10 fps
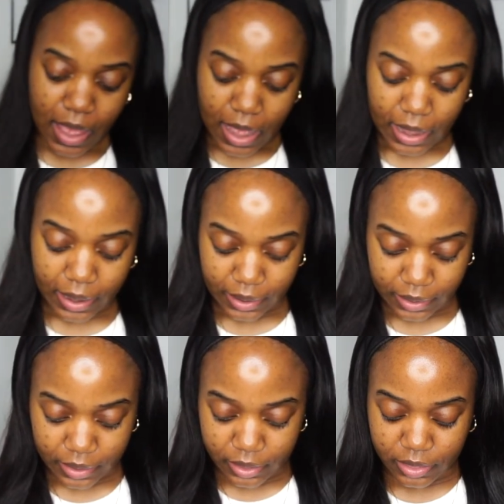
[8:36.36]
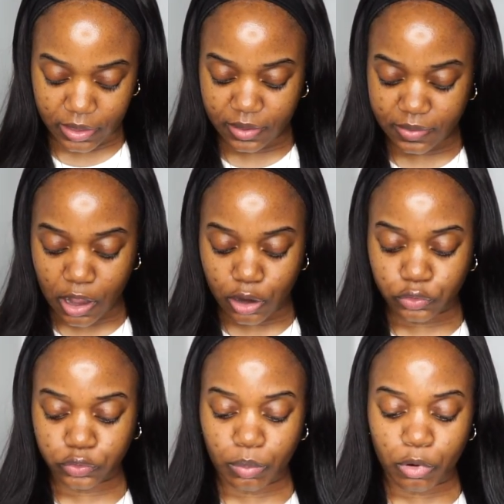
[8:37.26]
And these are
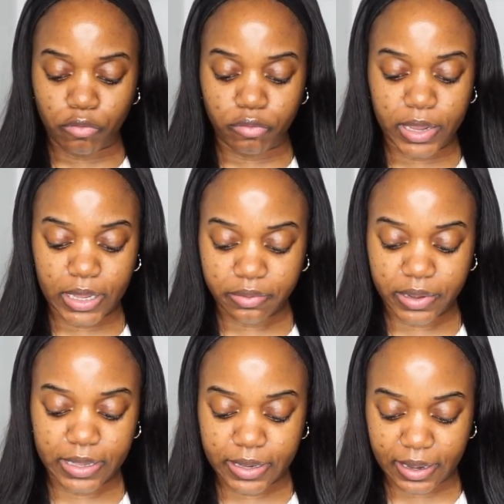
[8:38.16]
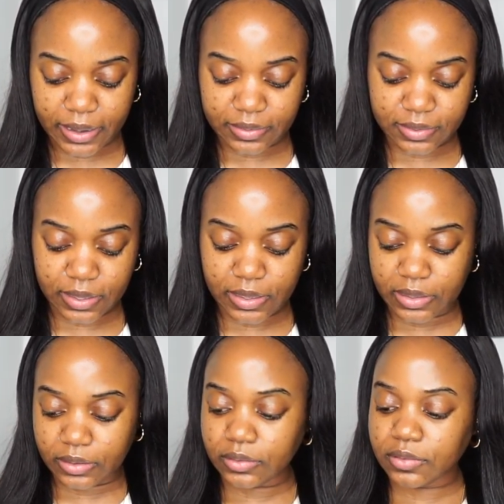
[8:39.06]
some really nice
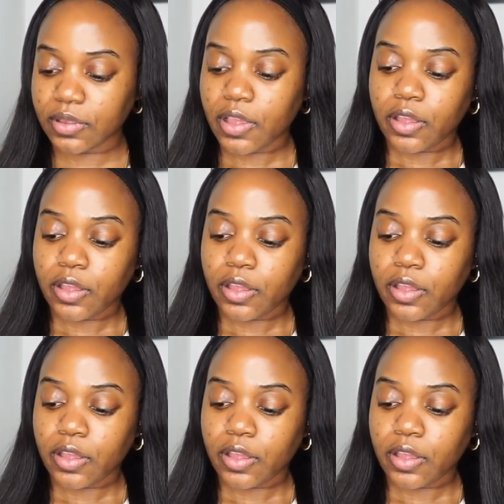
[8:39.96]
heels.